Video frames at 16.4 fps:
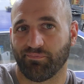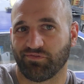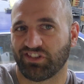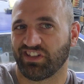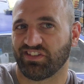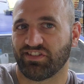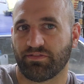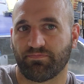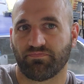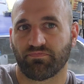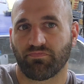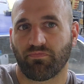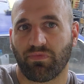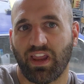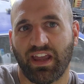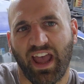Just
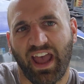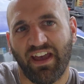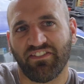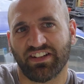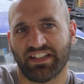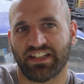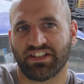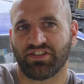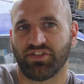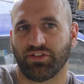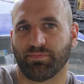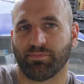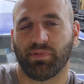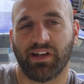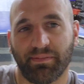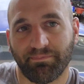having issues,
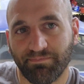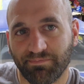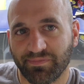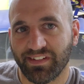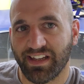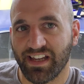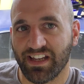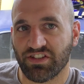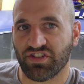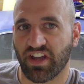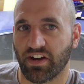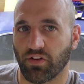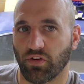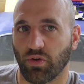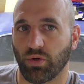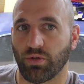but in
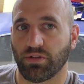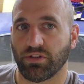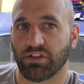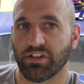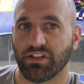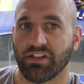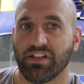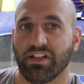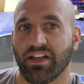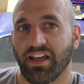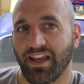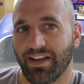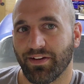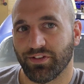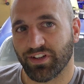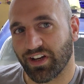general,
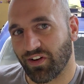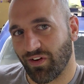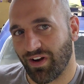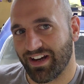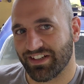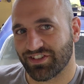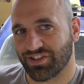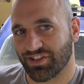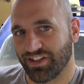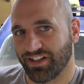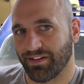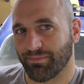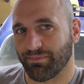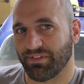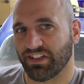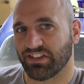it was a great
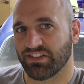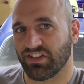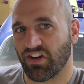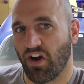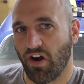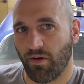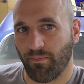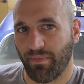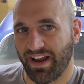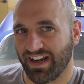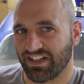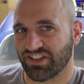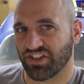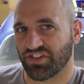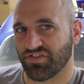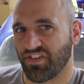trip. The car made it
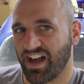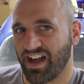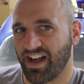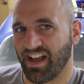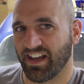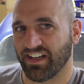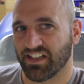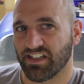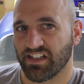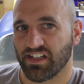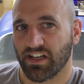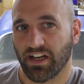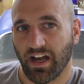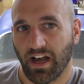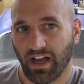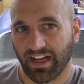just fine.
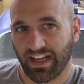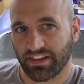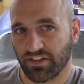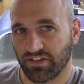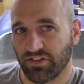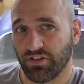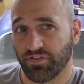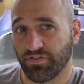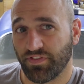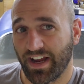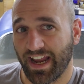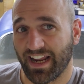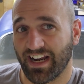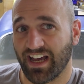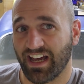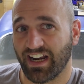I got the new
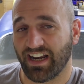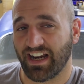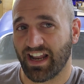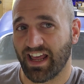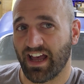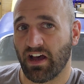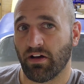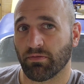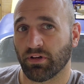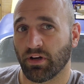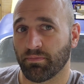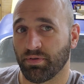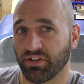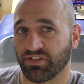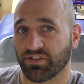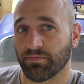fan on it now. I'm going to
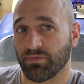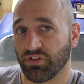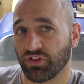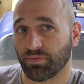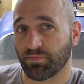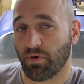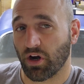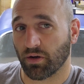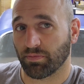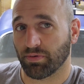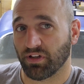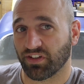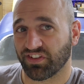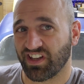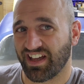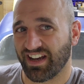put some new spark
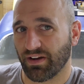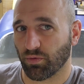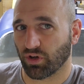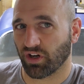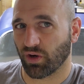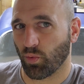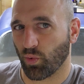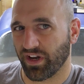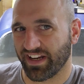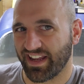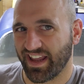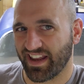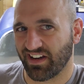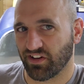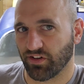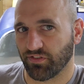plugs on it. We're going to
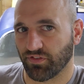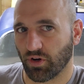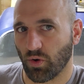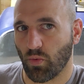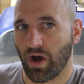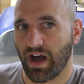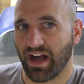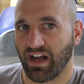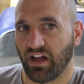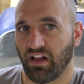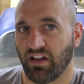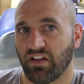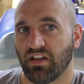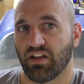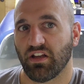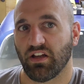weekender for a
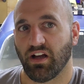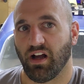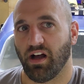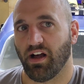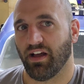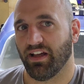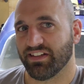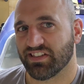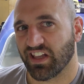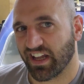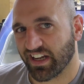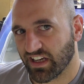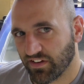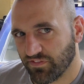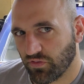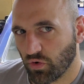while until I
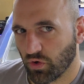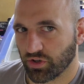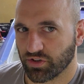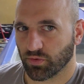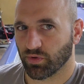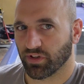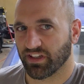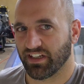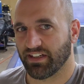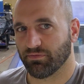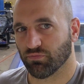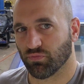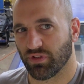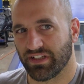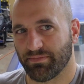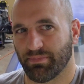can afford to really
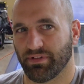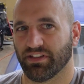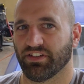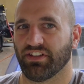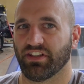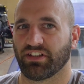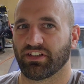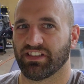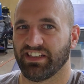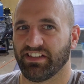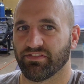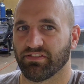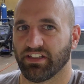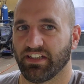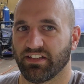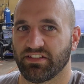rebuild the
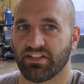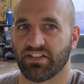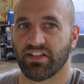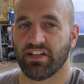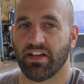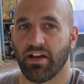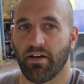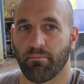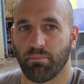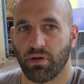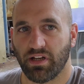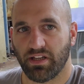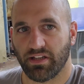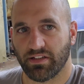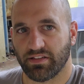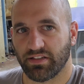Cleveland.
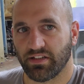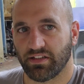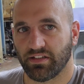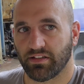But